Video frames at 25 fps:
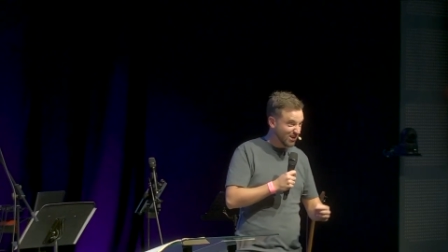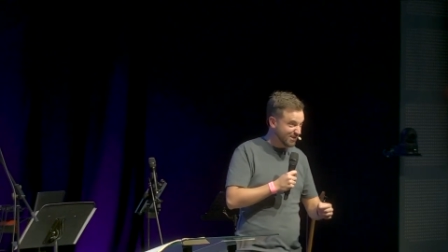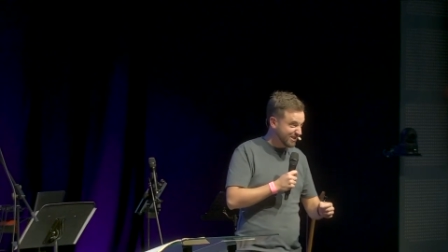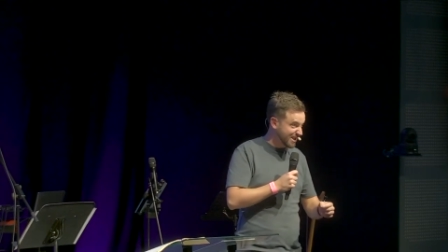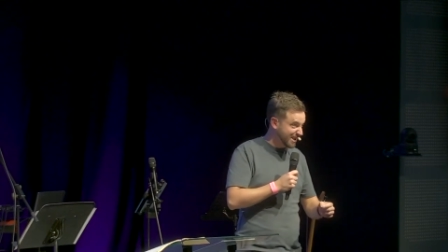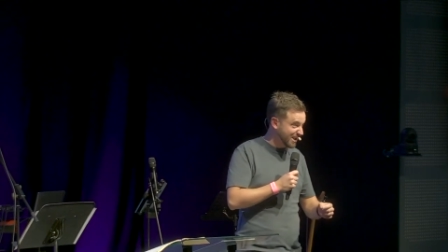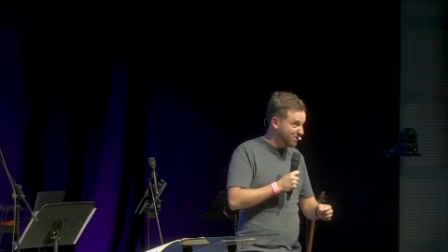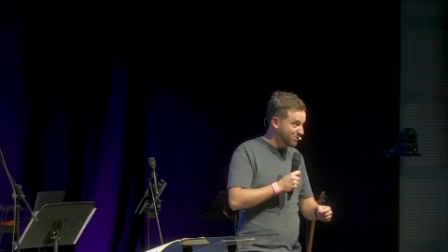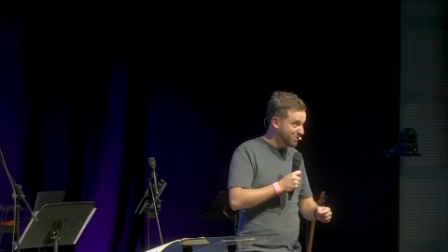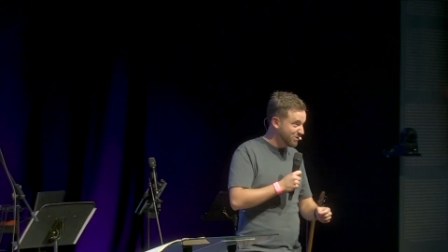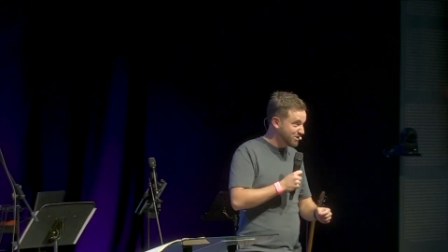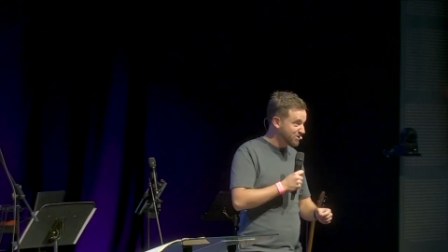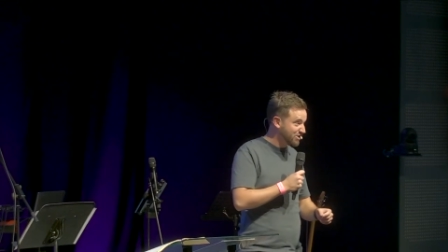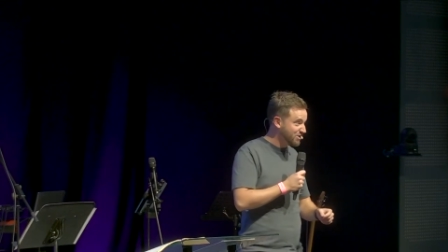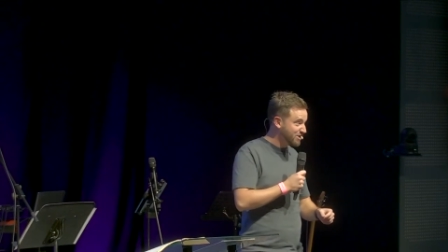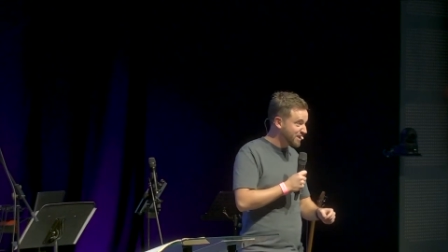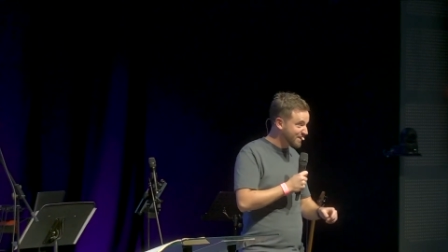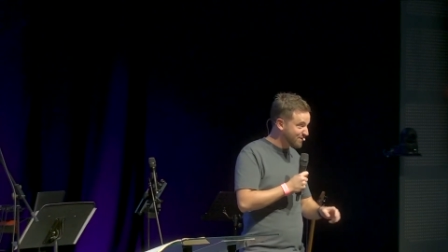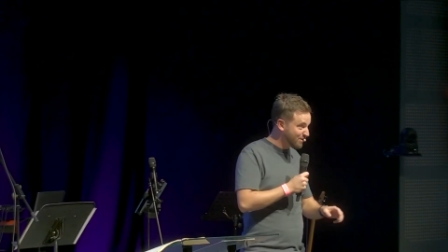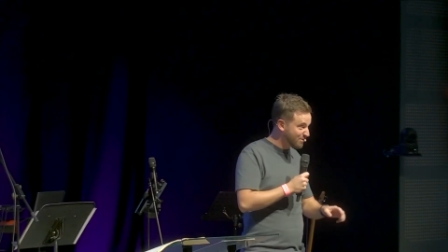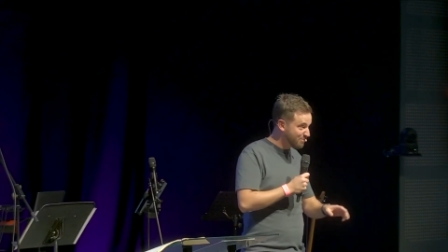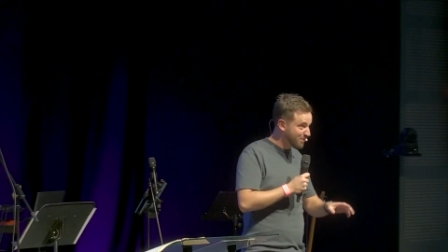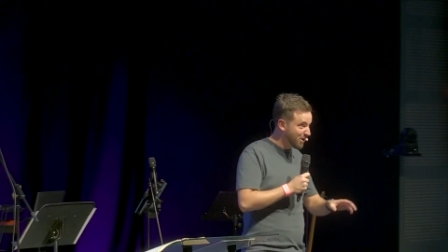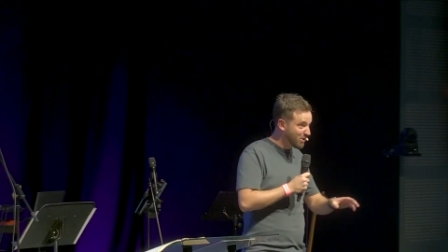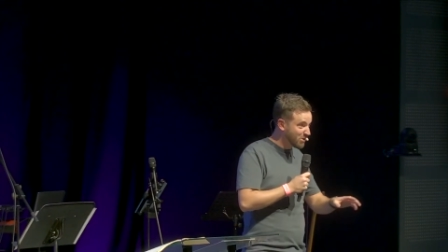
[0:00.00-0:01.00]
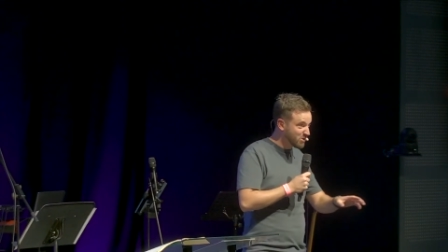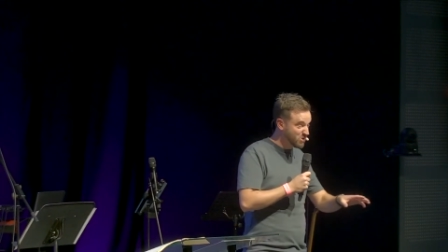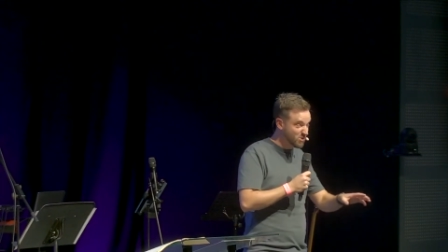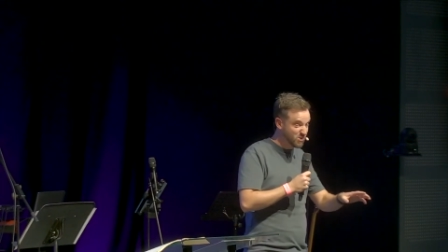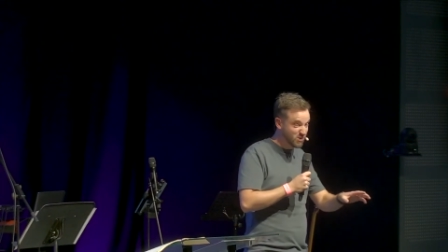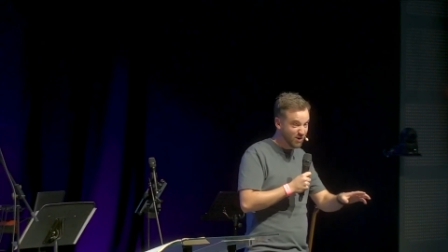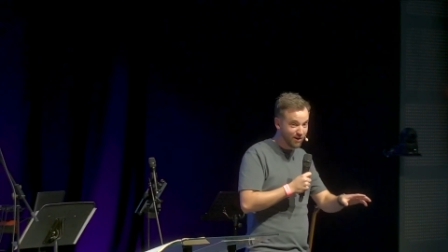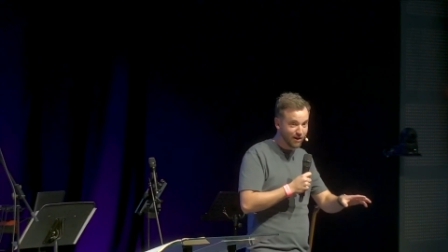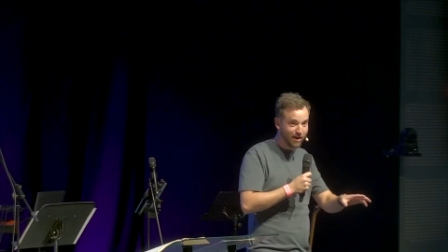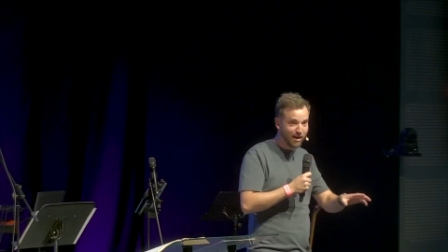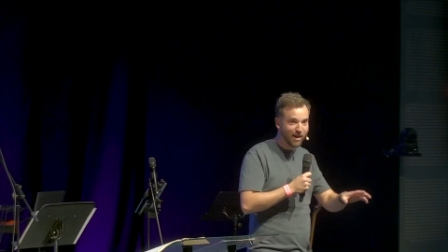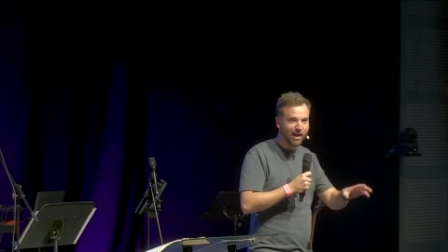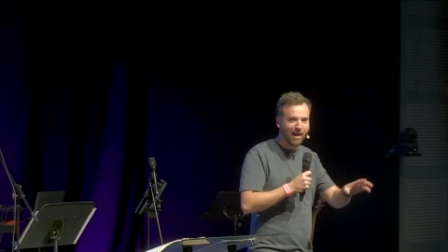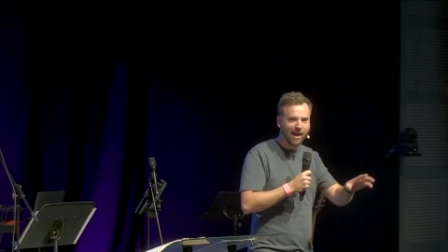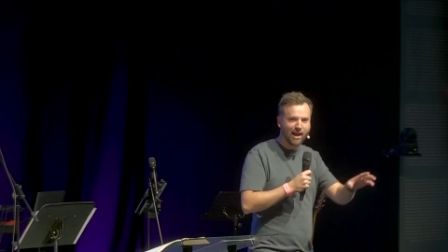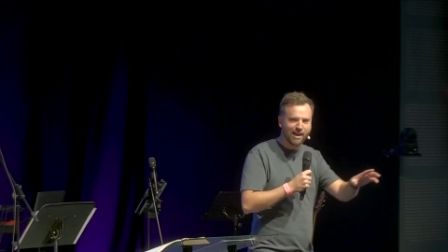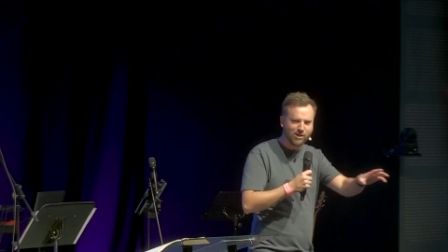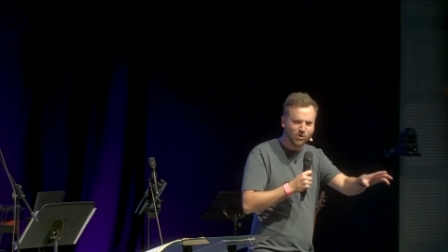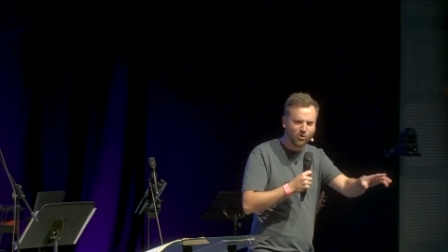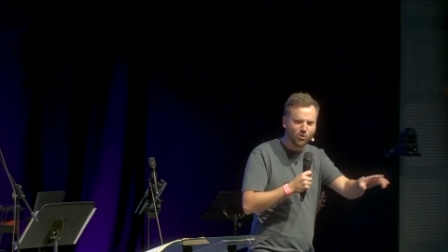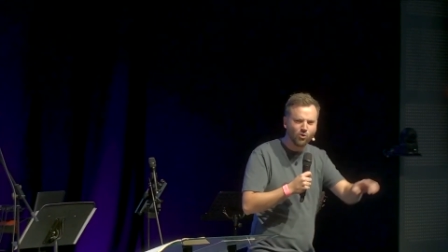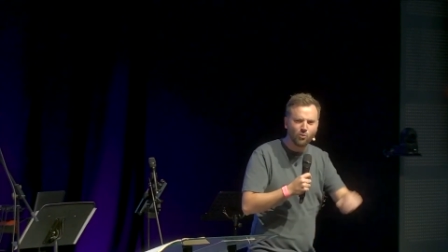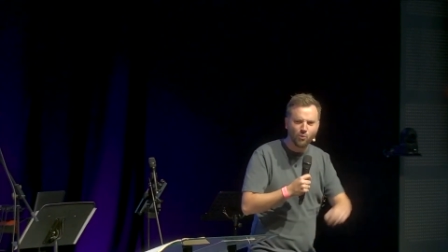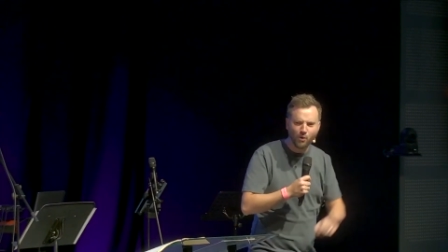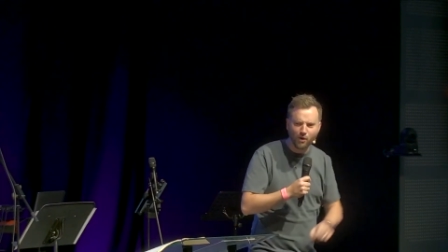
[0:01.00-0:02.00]
seeing Christians even posting to each other, hey,
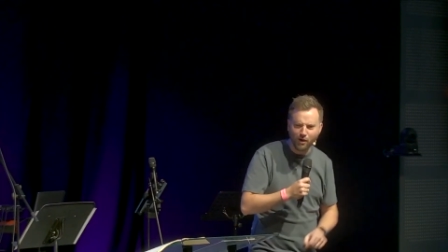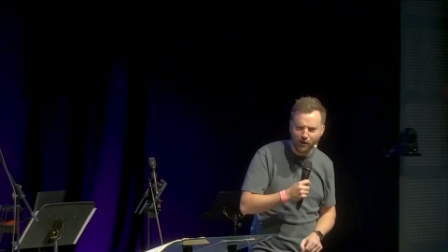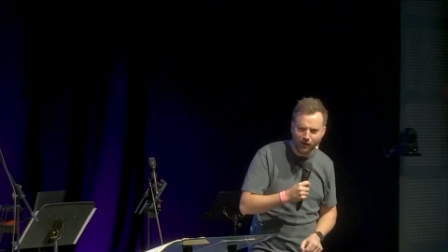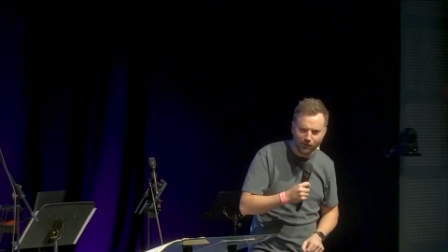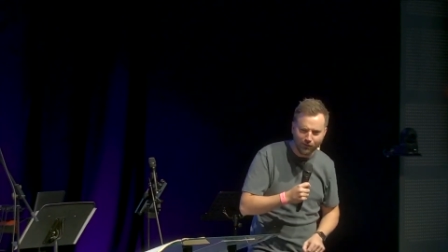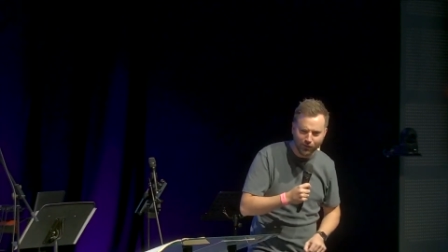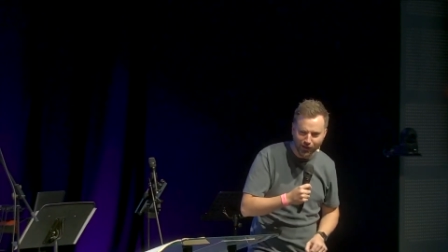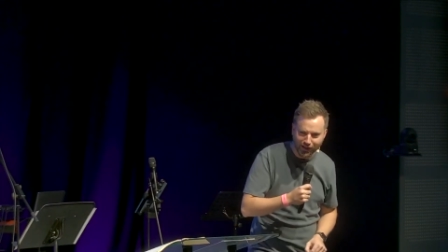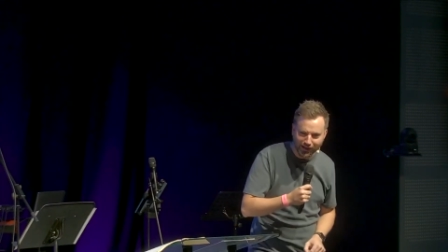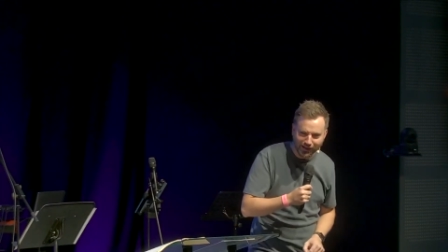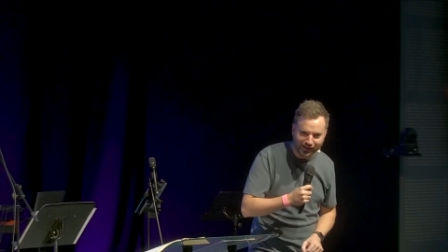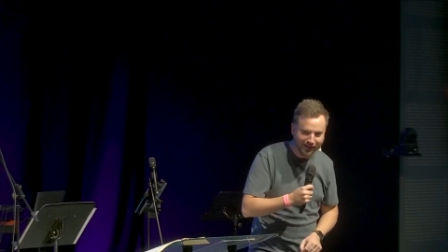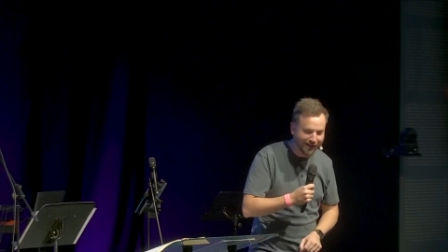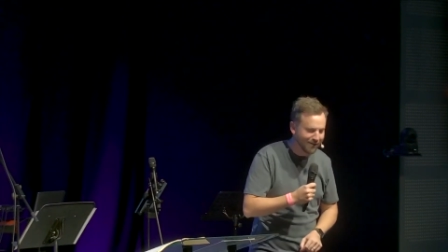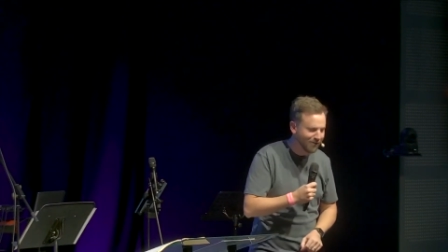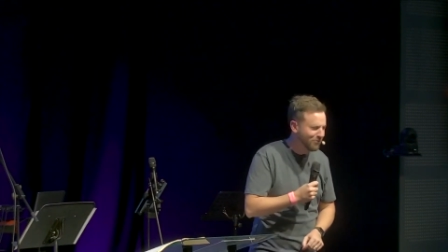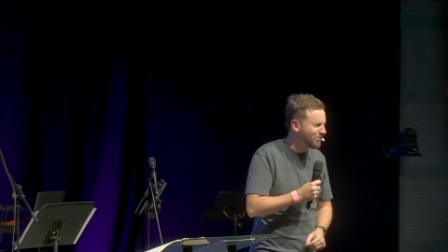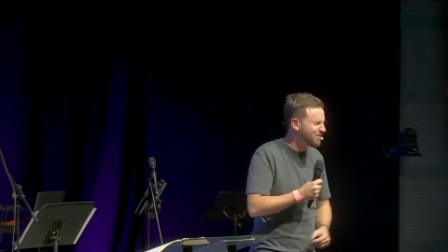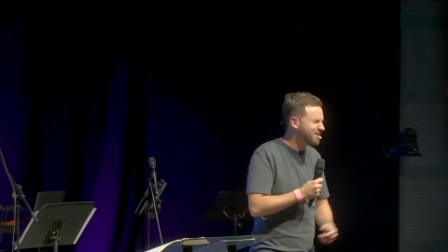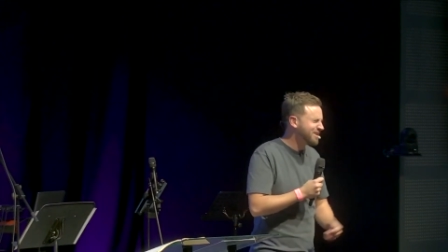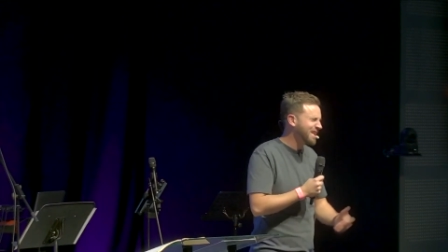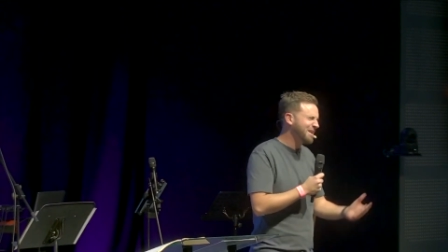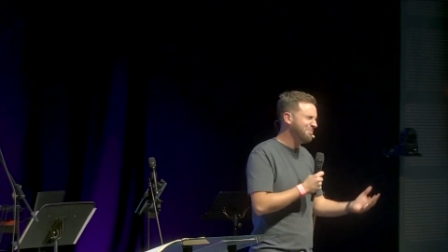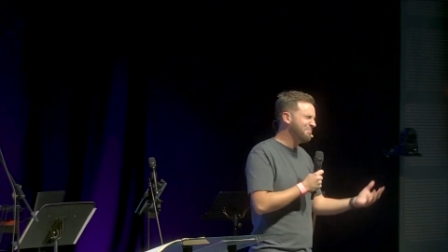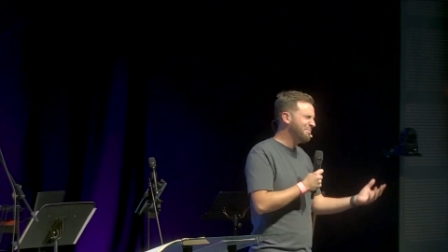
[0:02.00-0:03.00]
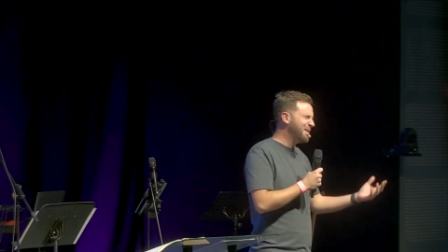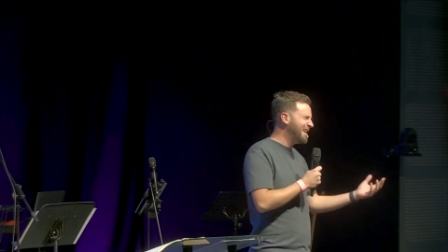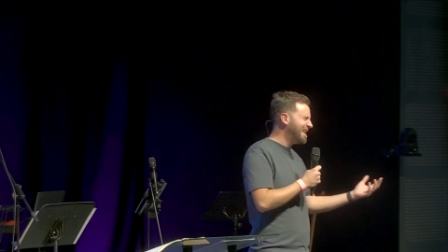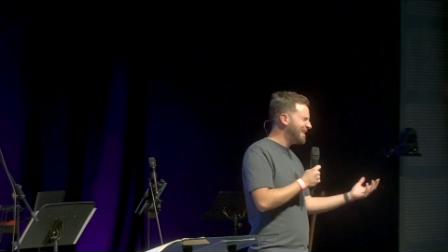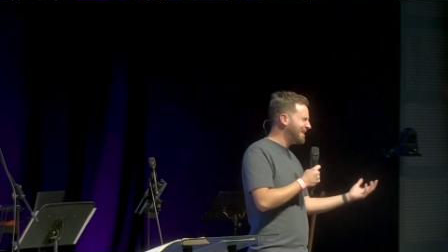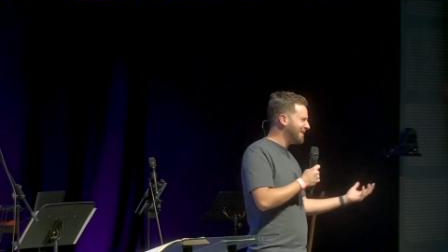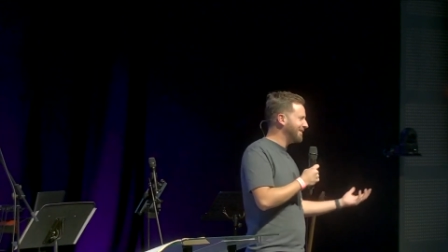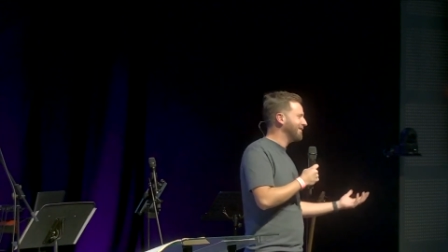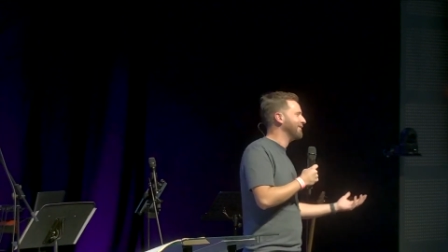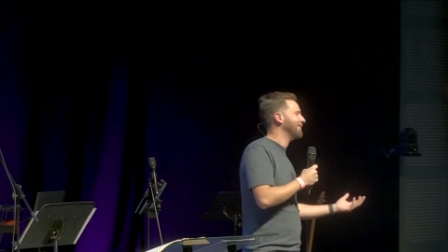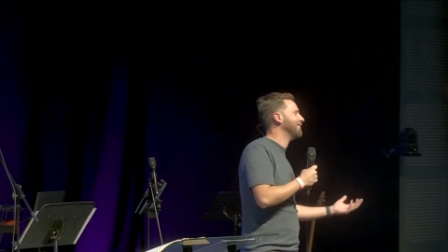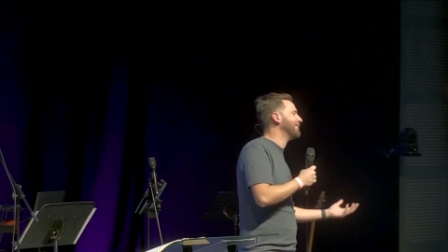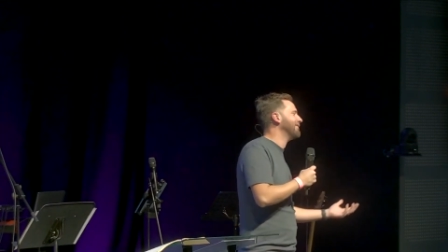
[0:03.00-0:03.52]
you're worthy. What does that mean?